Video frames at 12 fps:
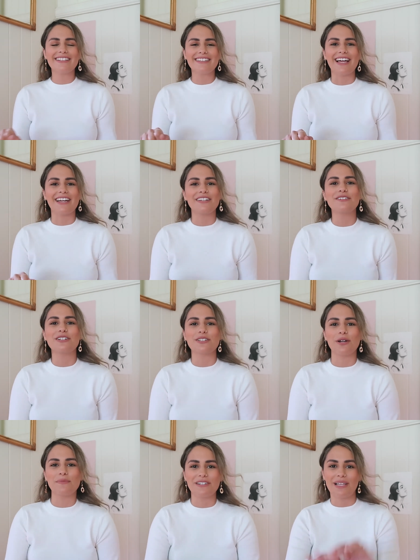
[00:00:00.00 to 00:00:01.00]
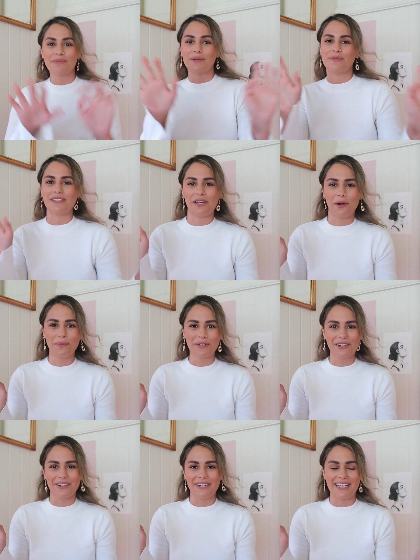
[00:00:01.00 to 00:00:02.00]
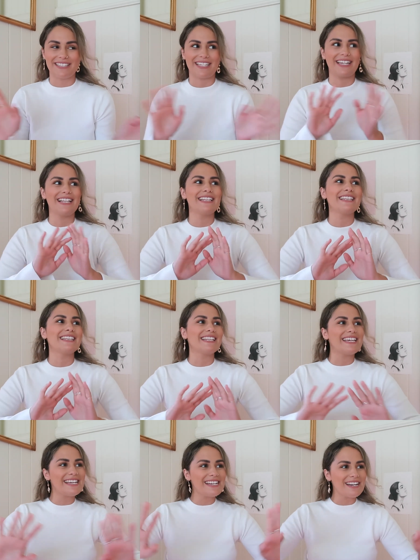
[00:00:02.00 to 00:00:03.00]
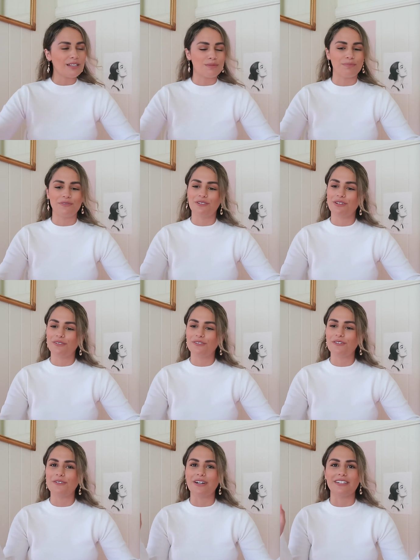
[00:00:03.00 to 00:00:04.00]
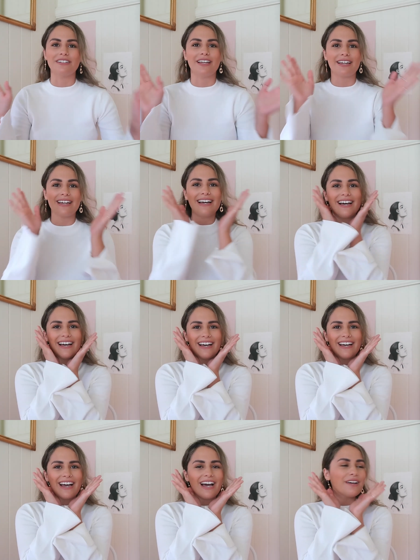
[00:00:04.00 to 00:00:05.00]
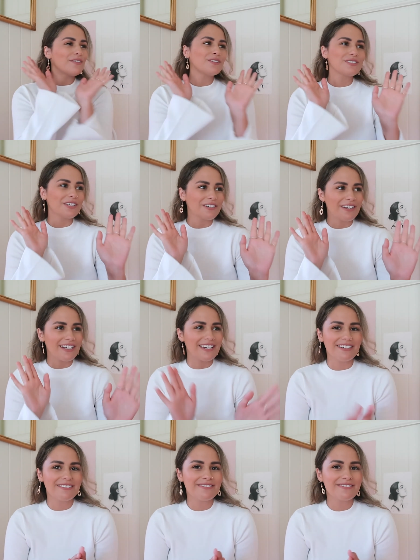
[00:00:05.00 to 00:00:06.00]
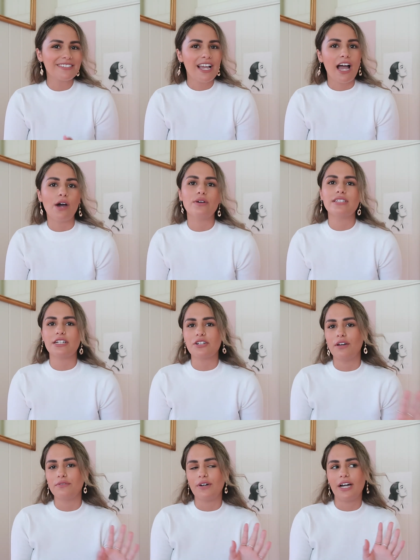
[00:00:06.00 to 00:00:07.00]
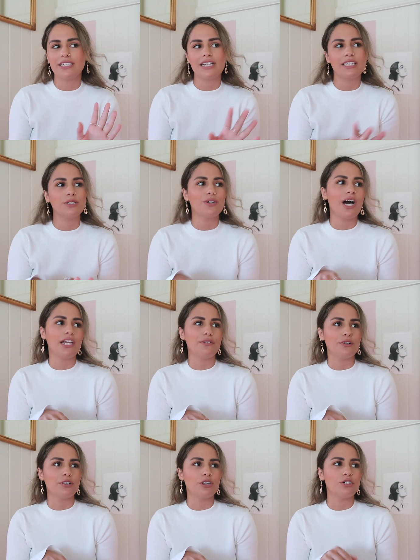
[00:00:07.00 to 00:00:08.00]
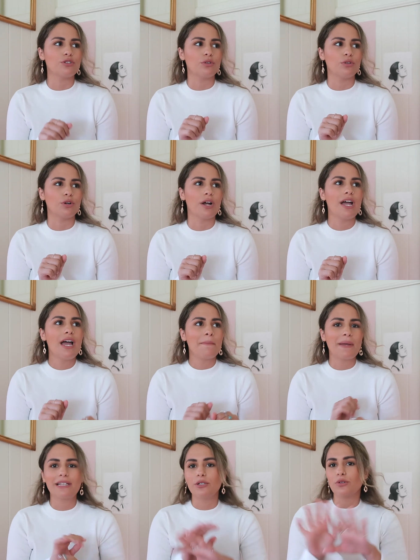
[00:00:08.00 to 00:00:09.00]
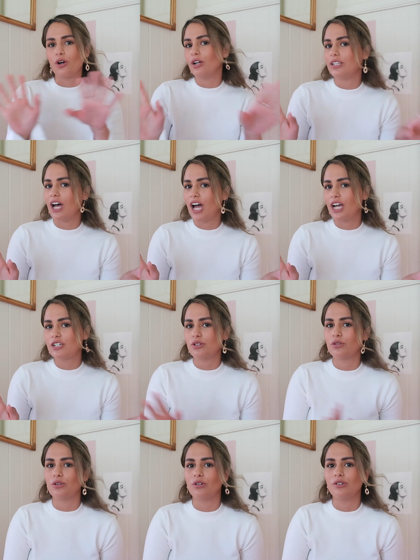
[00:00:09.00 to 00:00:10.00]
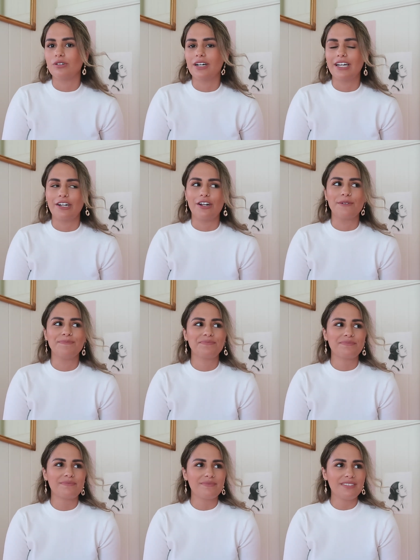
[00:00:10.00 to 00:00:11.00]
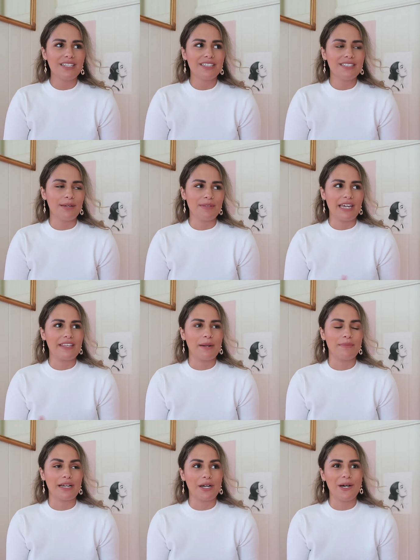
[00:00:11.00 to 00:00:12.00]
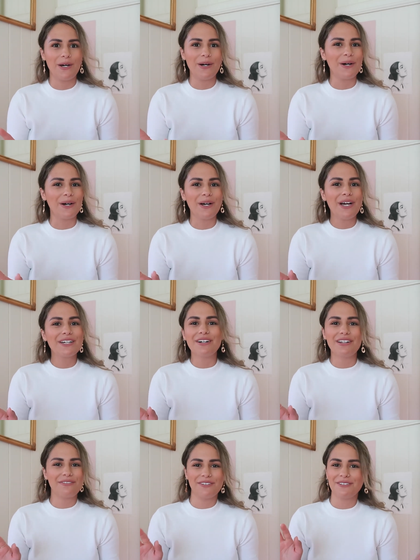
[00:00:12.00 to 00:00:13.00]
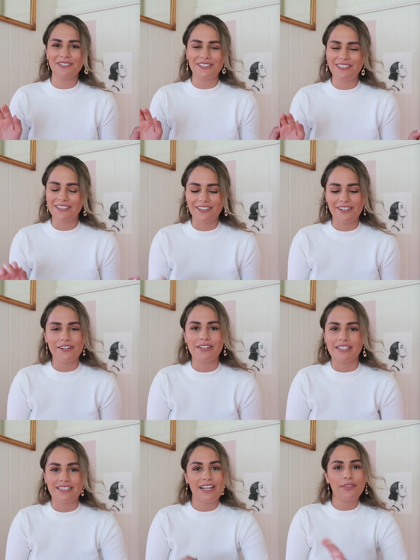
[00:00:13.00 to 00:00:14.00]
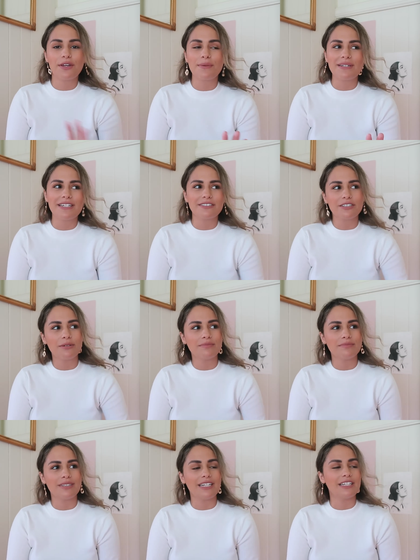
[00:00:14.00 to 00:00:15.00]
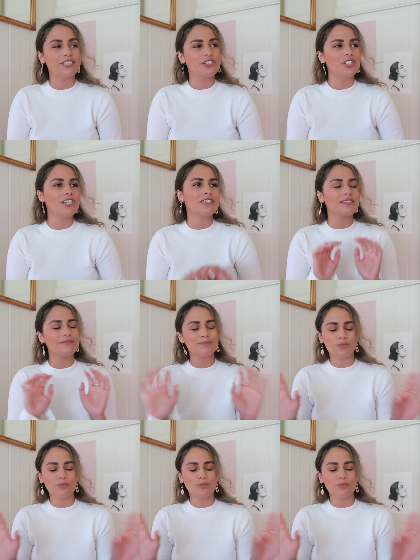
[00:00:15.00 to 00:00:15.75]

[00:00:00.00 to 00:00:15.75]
like you just open your laptop and you're like, oh my God, it's clean, it's beautiful. And you're like, I feel so great now. I always like try and find like little arty photos or make a little collage or I don't know, something. And then I'm like, oh God, I feel good logging on. There's nothing on my desktop. And it's just,